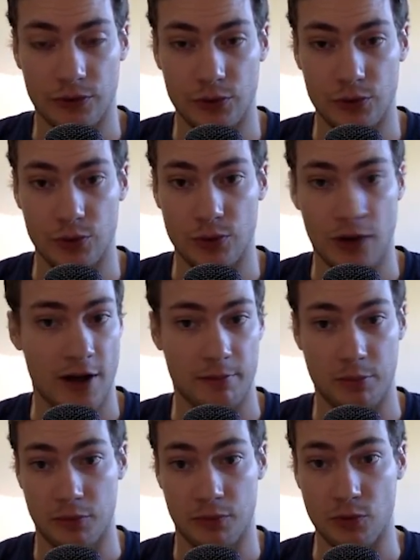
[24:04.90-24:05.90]
who
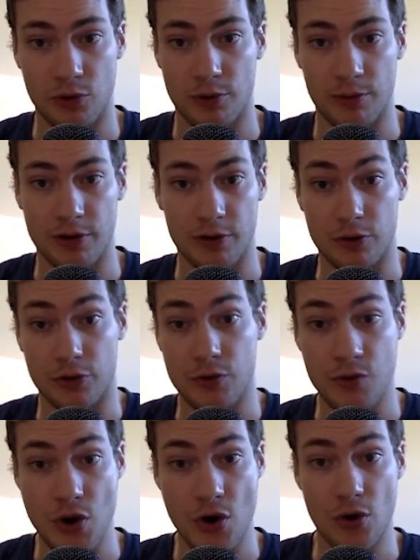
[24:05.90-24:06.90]
have performed, who
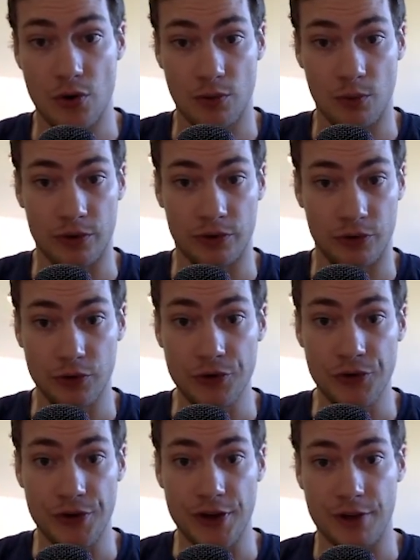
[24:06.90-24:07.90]
you know with
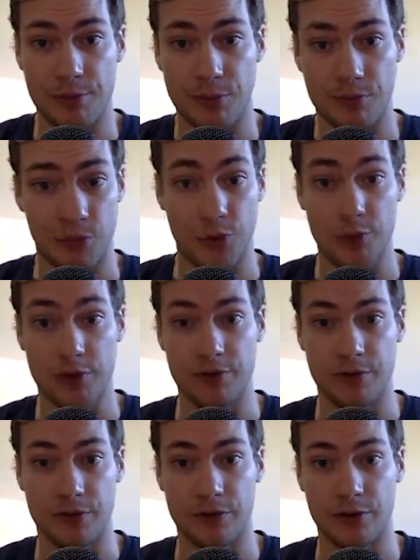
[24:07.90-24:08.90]
certainty have performed
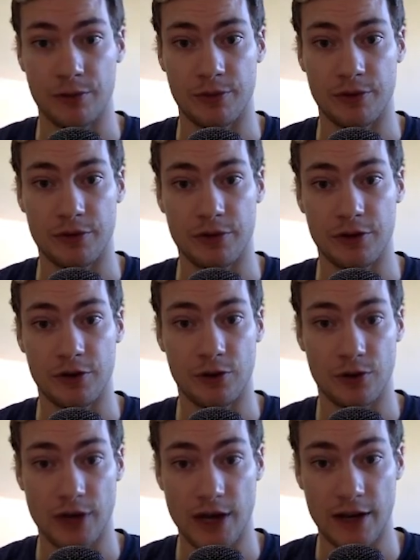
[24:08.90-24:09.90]
infant circumcision and
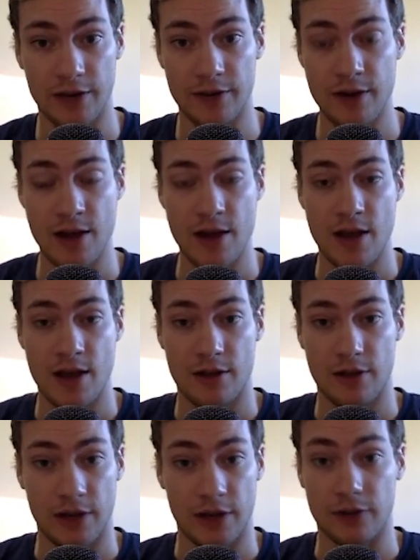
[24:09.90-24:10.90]
create
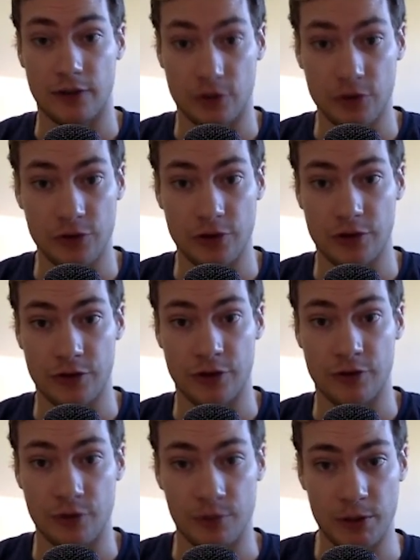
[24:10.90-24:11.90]
like a search
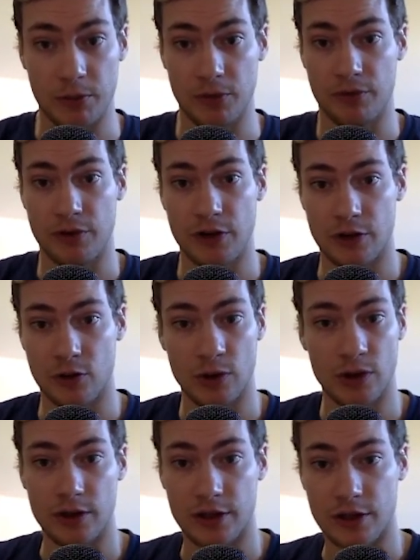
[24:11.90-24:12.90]
engine for people to very
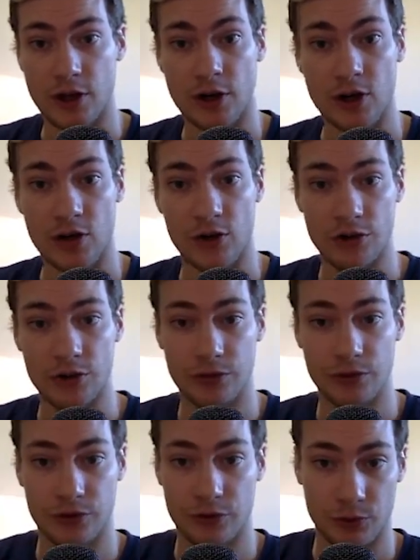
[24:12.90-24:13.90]
quickly go,
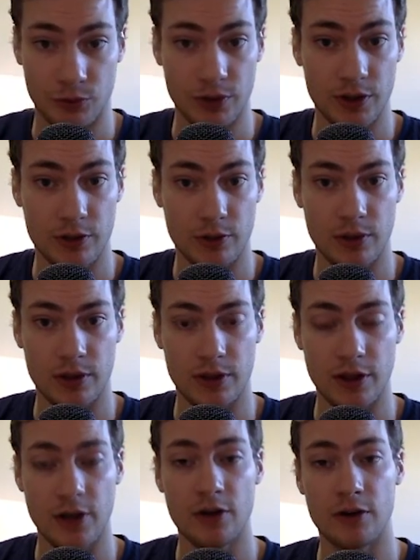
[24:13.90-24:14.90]
users to really quickly
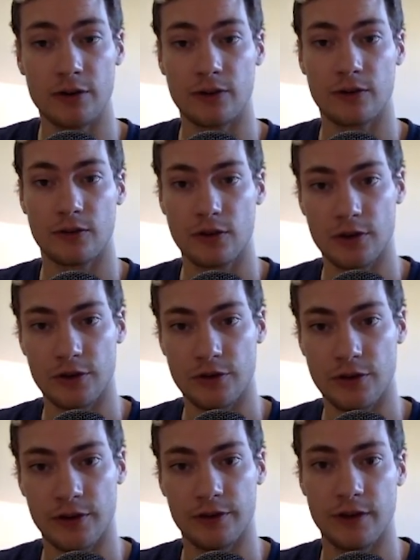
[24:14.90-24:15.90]
go and
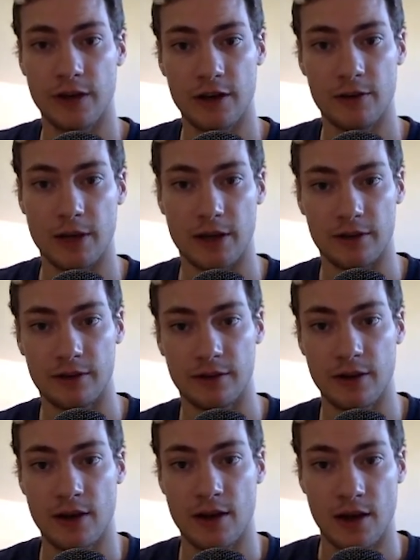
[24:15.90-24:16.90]
search this database
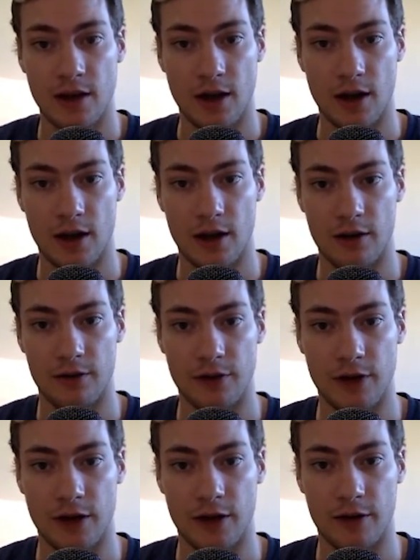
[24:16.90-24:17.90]
of
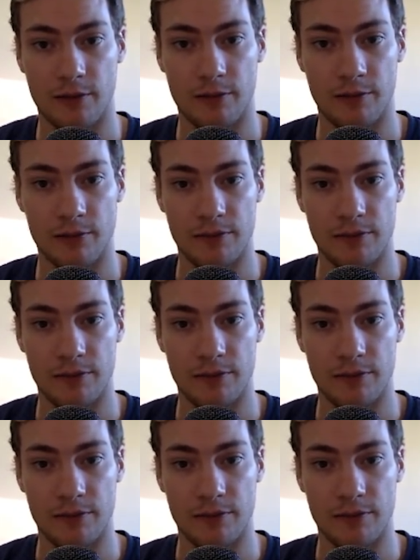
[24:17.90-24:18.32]
um,